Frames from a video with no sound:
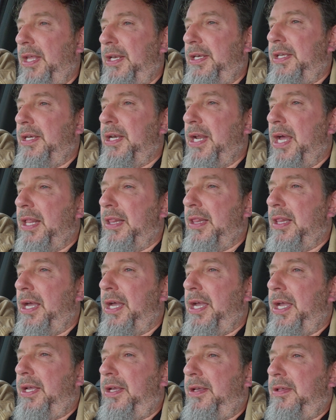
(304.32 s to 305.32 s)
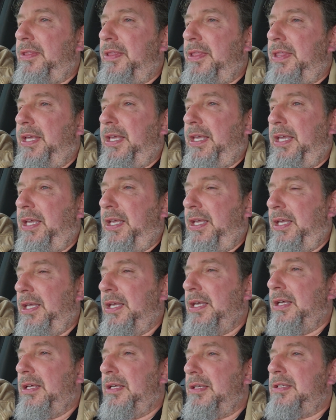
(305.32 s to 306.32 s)
did not like the
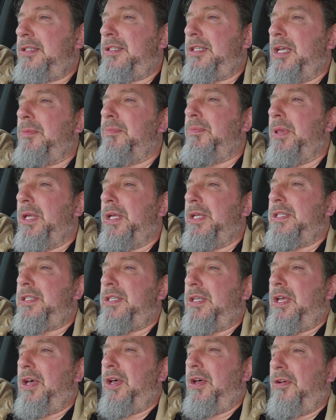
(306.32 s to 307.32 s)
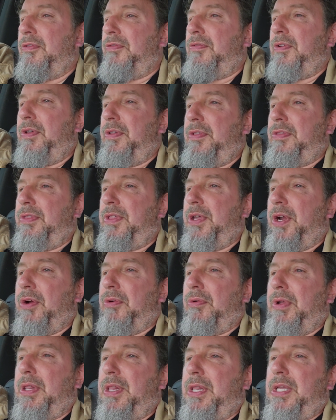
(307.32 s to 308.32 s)
semblance of their
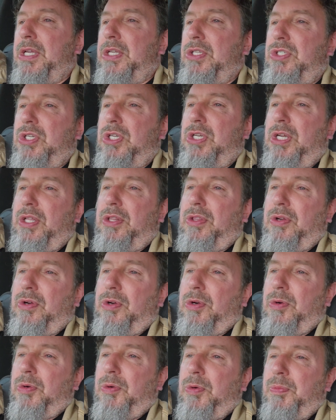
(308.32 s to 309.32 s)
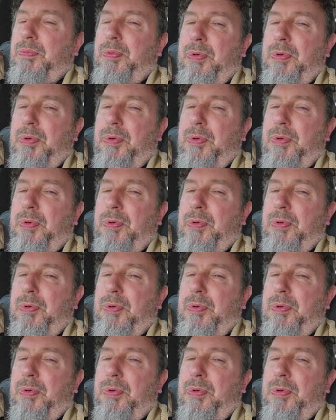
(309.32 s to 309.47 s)
religion in their